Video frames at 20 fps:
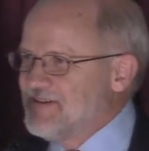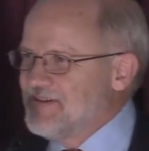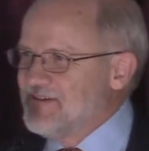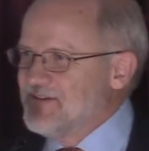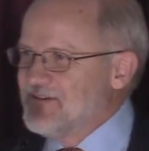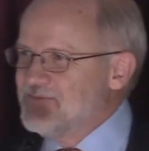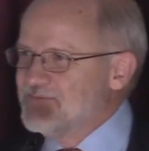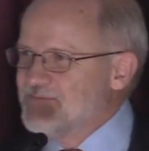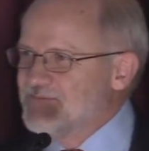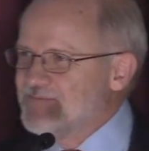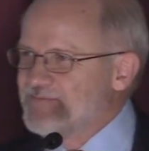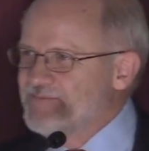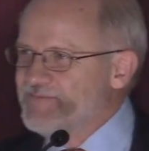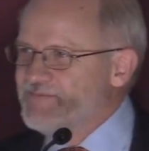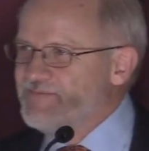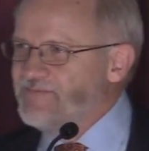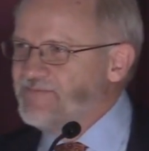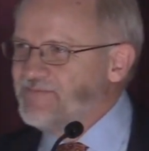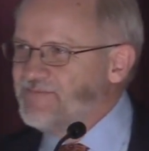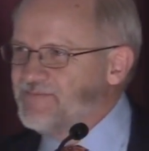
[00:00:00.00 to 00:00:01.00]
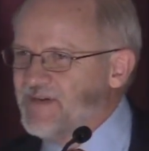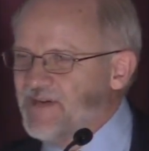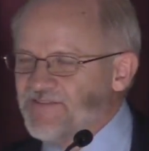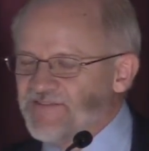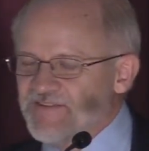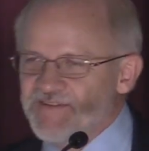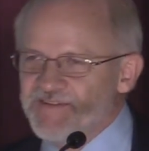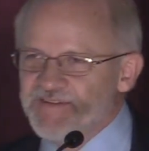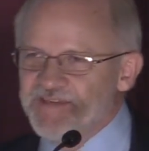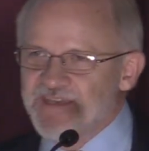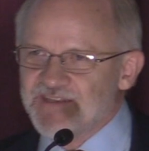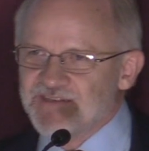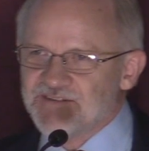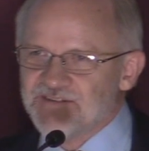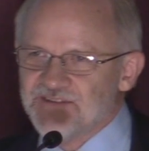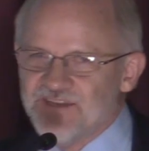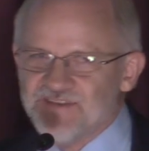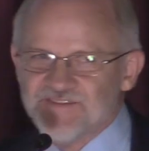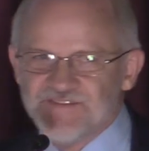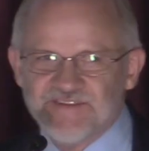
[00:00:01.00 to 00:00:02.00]
um, my son
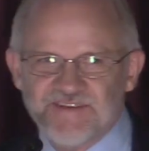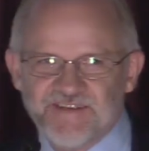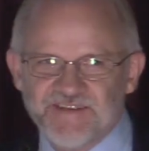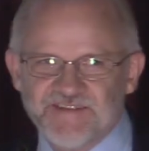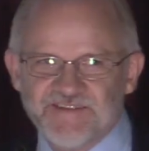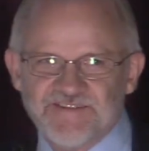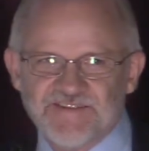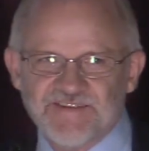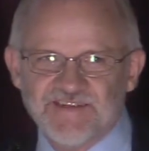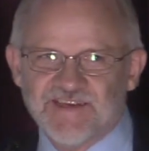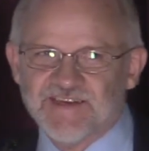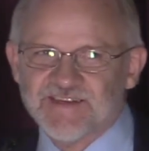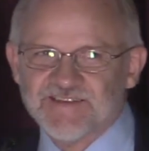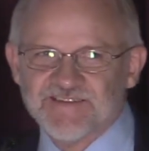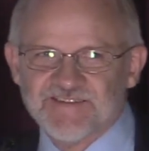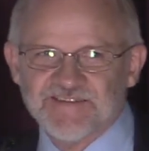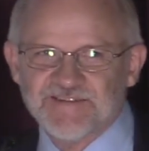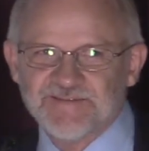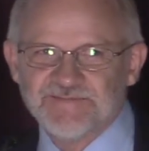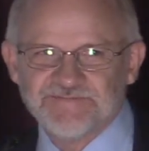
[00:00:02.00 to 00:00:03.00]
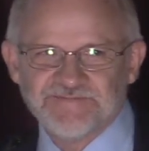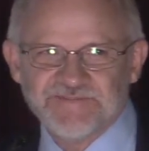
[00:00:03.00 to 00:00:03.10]
Daniel has a D6.